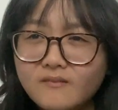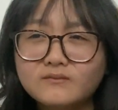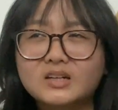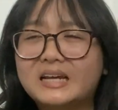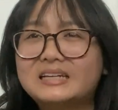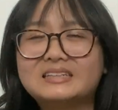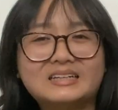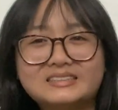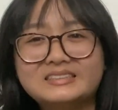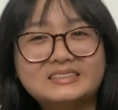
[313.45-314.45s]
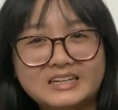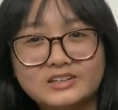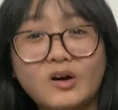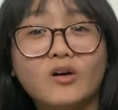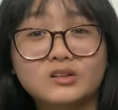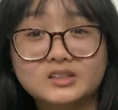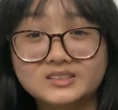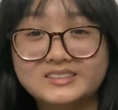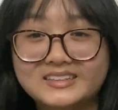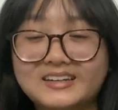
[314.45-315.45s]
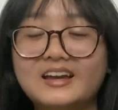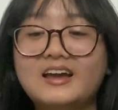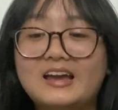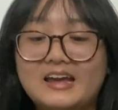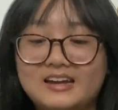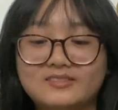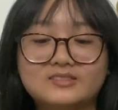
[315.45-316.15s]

for like less than $10, and